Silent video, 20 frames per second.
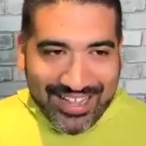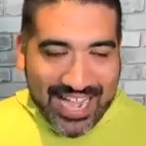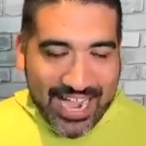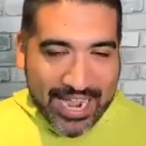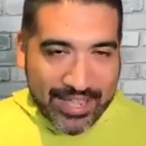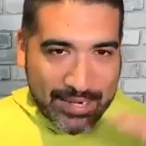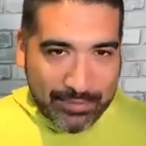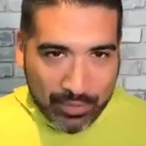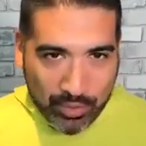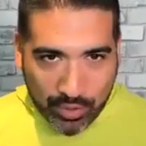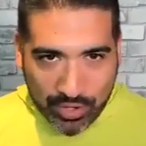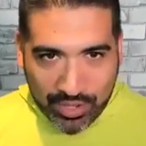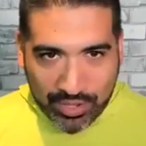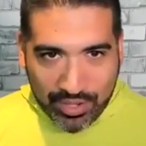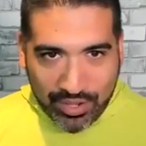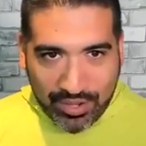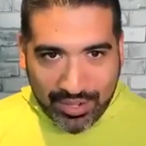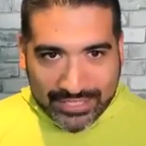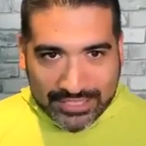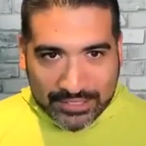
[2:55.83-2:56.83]
I ended up going to
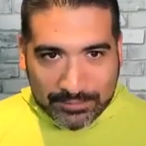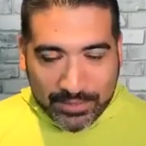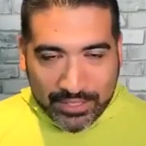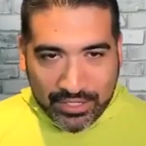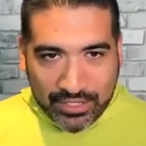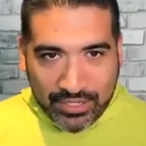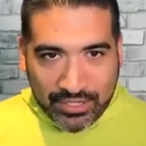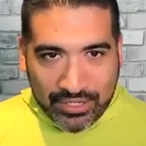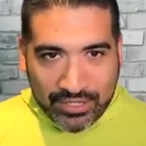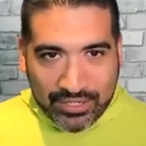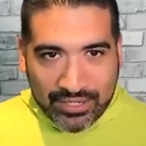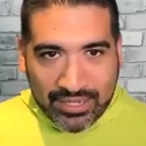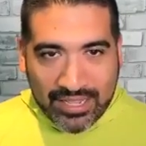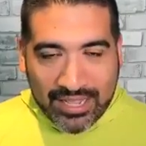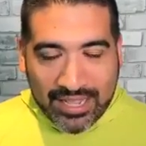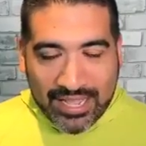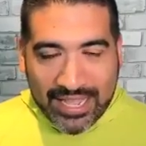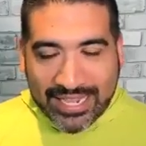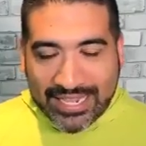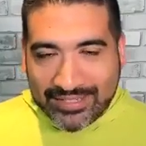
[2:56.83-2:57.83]
the hospital.
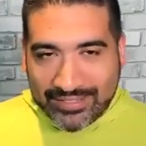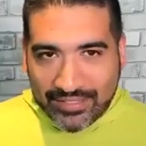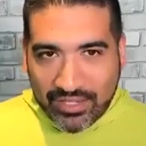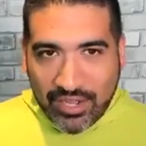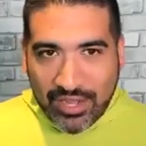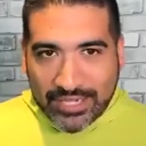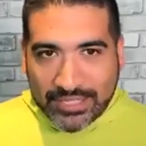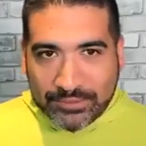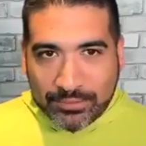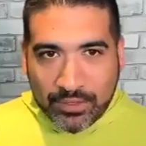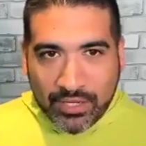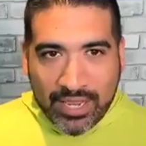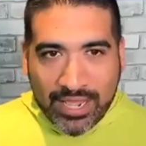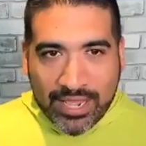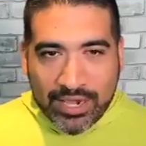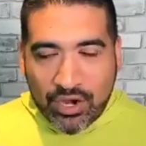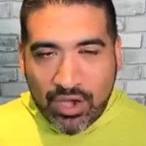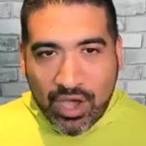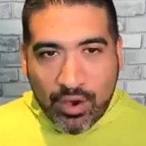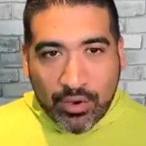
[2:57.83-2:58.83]
I get to the hospital.
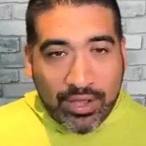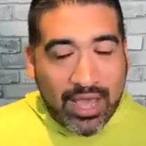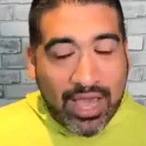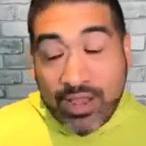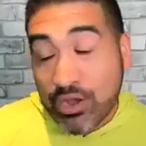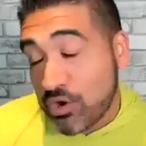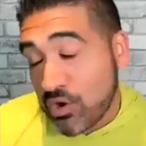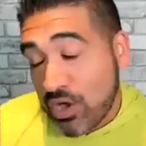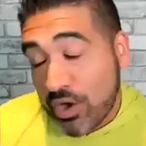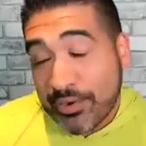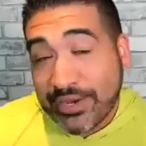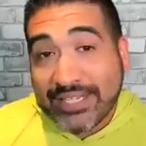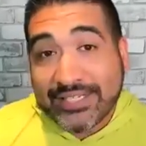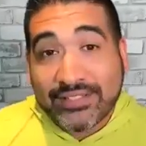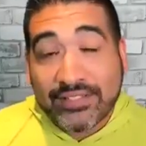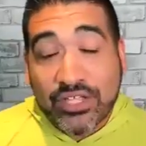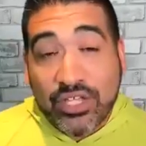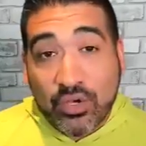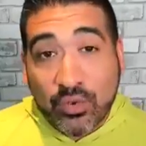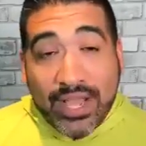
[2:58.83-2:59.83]
I don't know how it is
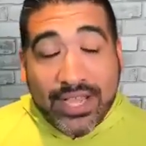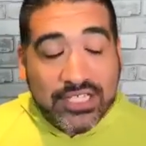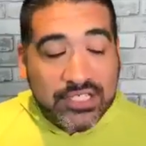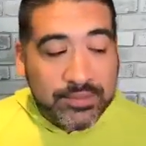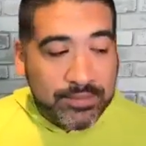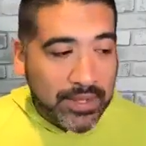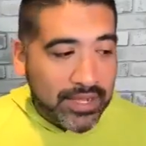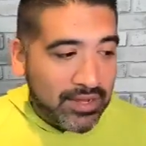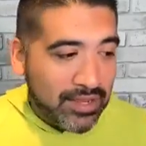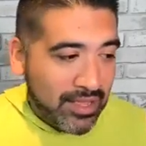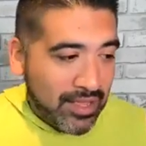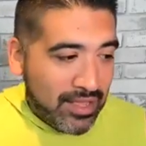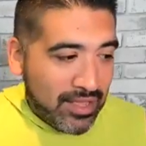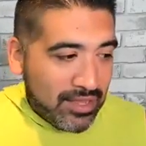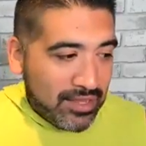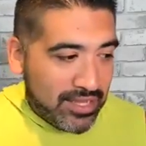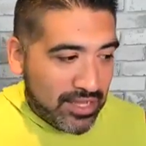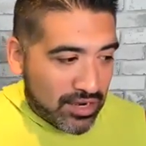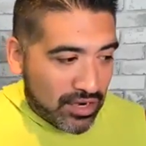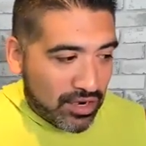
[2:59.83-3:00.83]
in the US, but
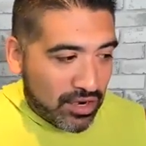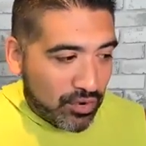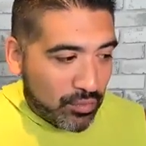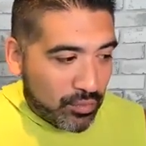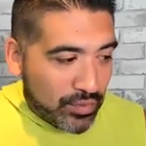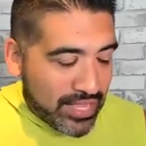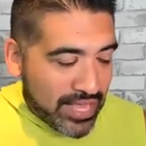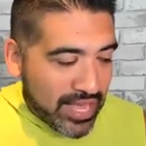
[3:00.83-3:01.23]
here we